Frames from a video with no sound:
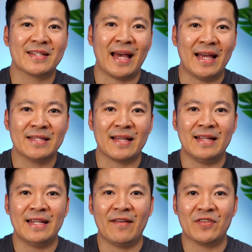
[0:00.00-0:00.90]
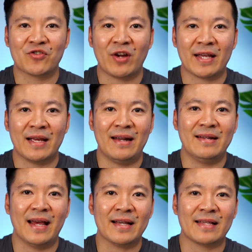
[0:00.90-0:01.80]
case, the ETF is tracking an
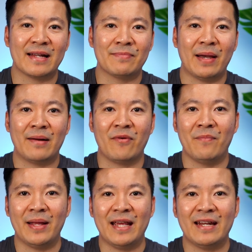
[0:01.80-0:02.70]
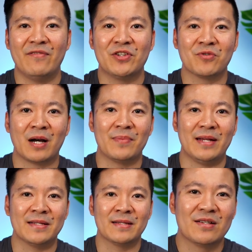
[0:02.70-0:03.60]
index that is made up of many individual
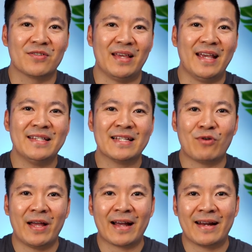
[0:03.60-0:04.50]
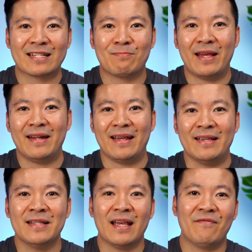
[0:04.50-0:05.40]
companies. So the easiest way I can explain it
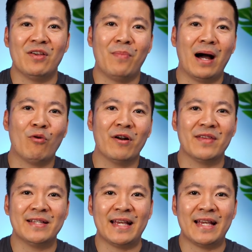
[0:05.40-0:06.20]
is, if you buy one of these